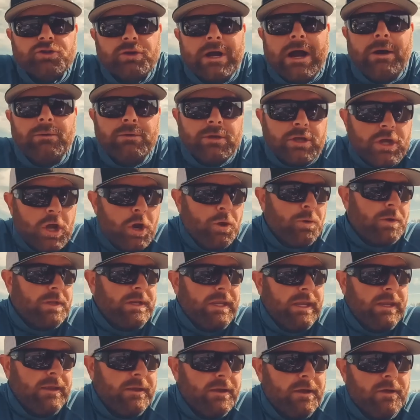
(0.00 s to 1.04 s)
trout and
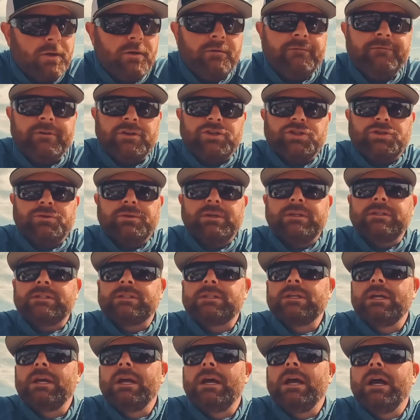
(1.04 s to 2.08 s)
kokanee
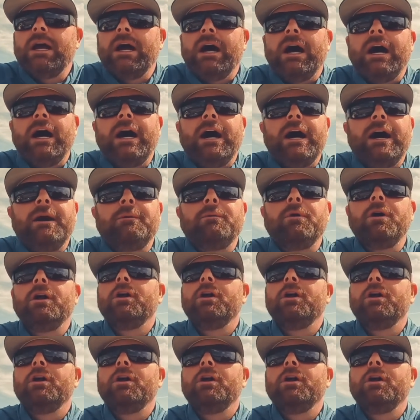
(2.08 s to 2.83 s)
fisheries? Uh,